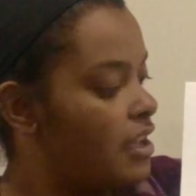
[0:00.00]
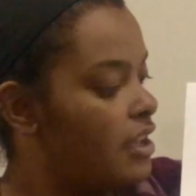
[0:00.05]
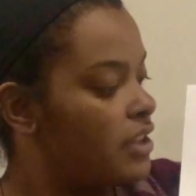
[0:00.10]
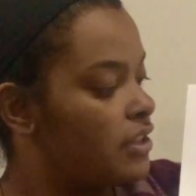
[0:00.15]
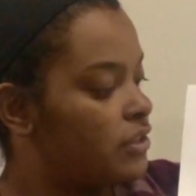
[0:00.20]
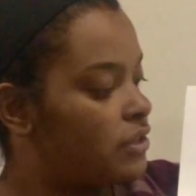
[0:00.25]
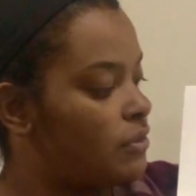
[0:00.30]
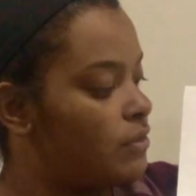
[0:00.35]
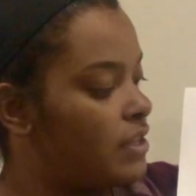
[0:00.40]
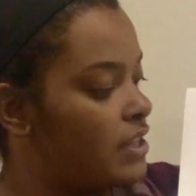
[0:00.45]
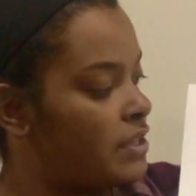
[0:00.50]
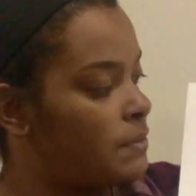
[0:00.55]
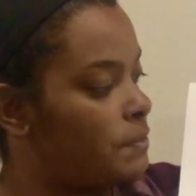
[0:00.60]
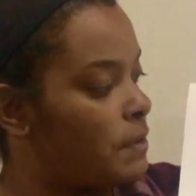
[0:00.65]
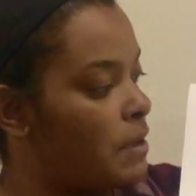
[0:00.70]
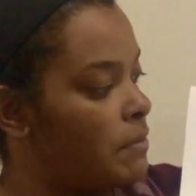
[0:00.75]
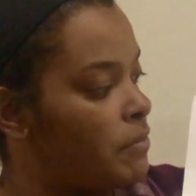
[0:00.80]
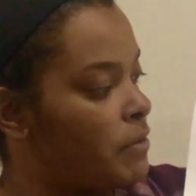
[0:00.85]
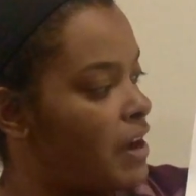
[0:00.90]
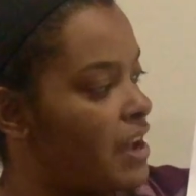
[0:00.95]
So this
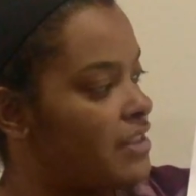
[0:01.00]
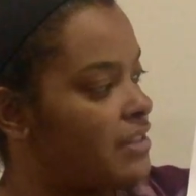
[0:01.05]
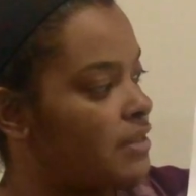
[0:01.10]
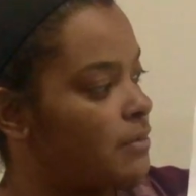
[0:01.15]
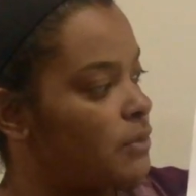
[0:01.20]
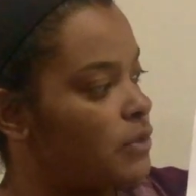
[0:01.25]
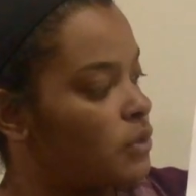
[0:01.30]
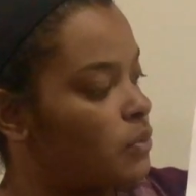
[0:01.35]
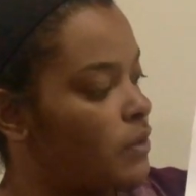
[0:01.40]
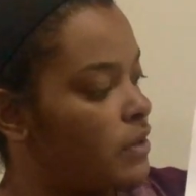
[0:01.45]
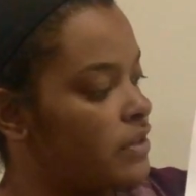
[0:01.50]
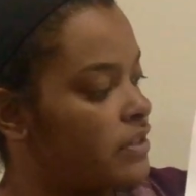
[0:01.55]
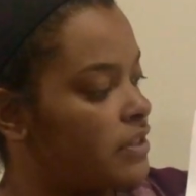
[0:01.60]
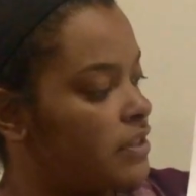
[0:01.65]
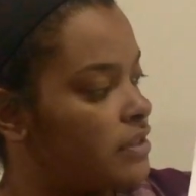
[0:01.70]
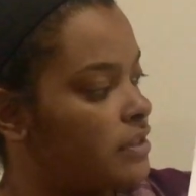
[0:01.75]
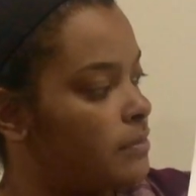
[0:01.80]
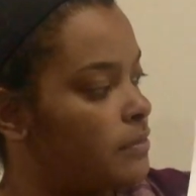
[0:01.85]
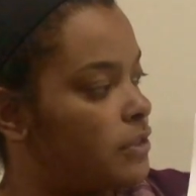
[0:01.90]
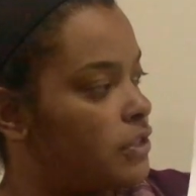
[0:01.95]
paper has some squares and
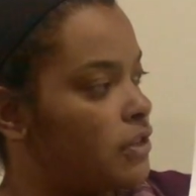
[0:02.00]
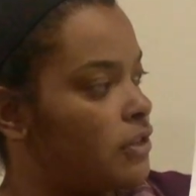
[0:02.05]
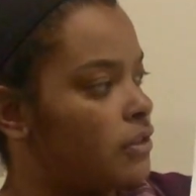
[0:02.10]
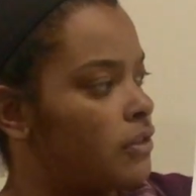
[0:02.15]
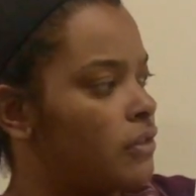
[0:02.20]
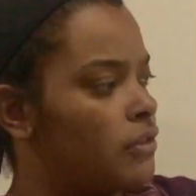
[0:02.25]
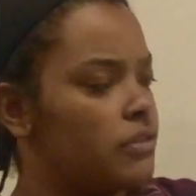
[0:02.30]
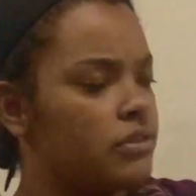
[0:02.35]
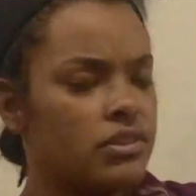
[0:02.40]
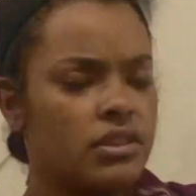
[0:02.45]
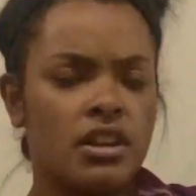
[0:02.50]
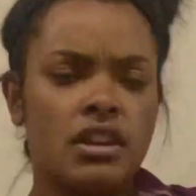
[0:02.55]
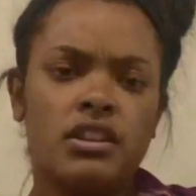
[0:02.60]
some circles.